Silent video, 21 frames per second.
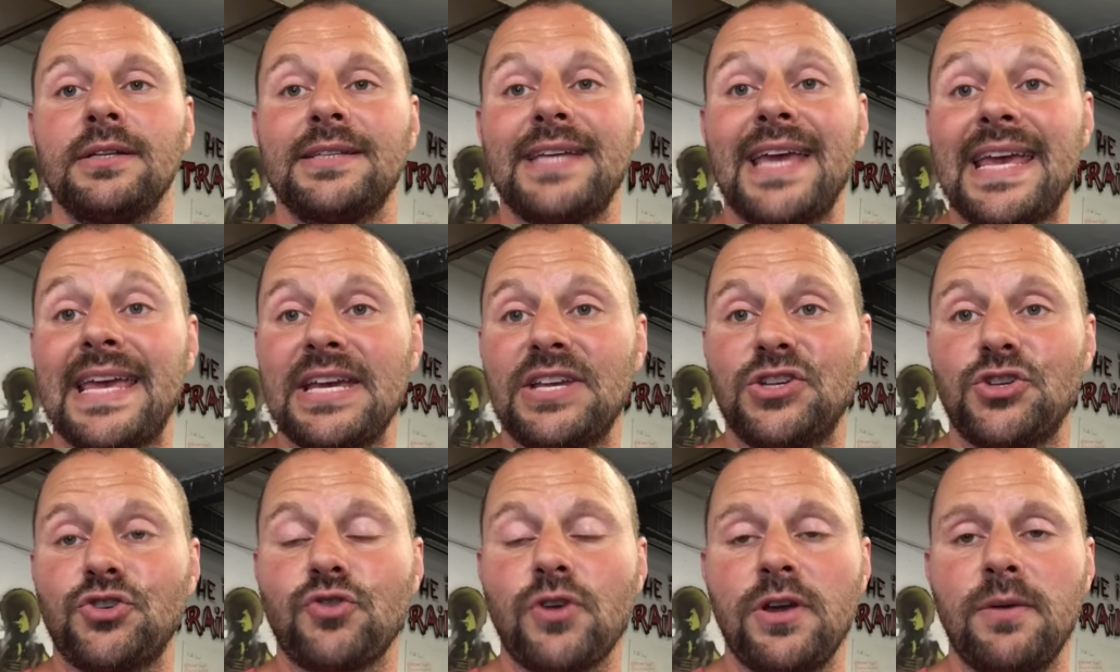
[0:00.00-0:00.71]
Take
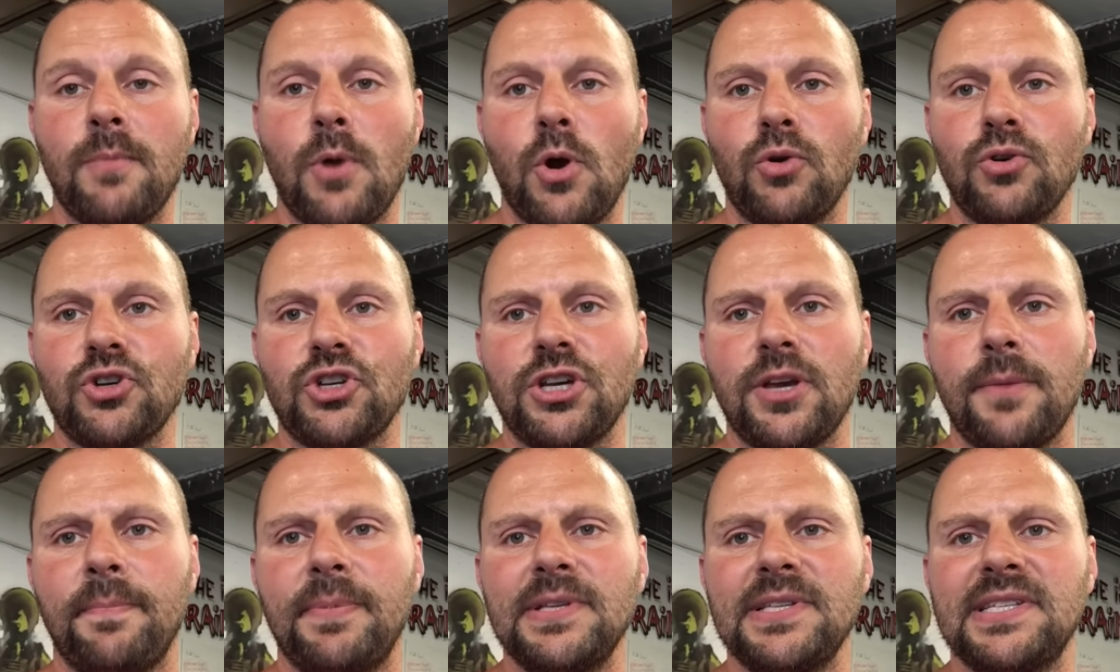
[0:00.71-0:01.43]
extreme
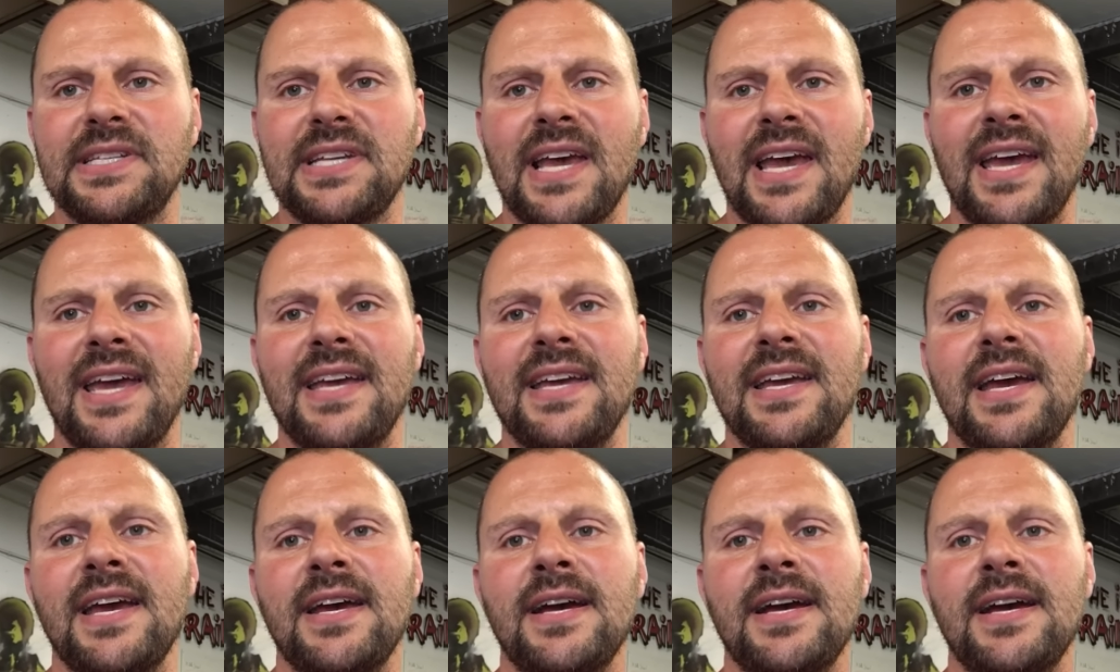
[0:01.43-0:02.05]
ownership and say,